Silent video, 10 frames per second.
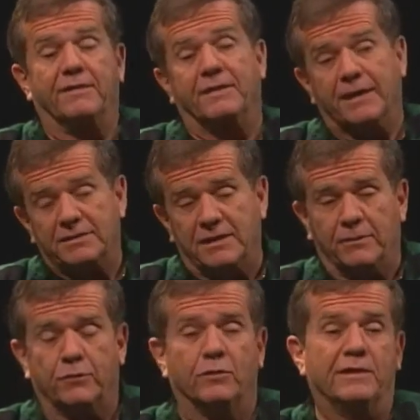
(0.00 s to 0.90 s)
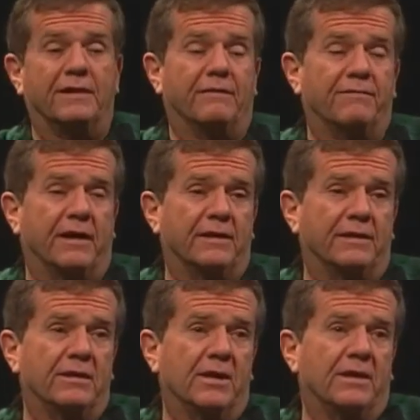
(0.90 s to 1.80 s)
And then the next day, the third day, they
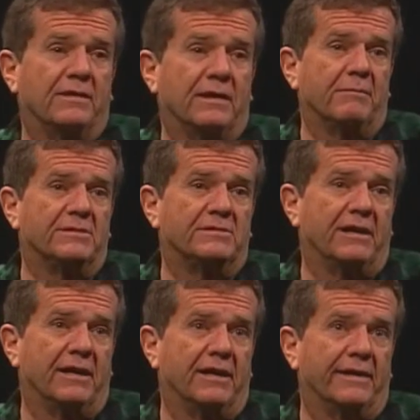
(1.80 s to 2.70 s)
finally me stay.